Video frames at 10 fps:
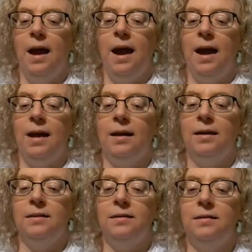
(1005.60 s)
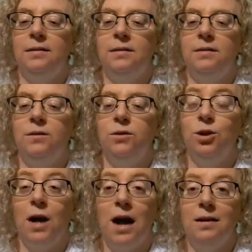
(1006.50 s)
and
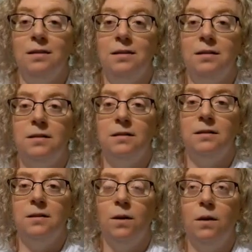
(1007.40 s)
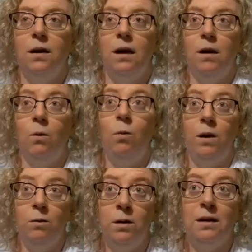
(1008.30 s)
trust,
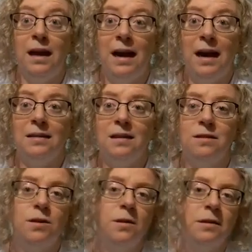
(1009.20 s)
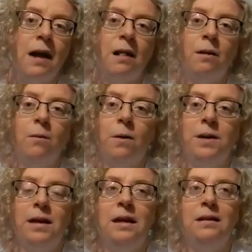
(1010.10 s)
we will get access to exactly what
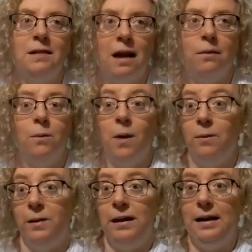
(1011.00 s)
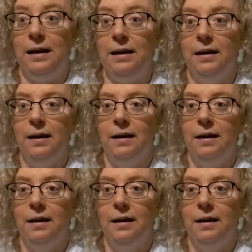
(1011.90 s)
we need, exactly when we need it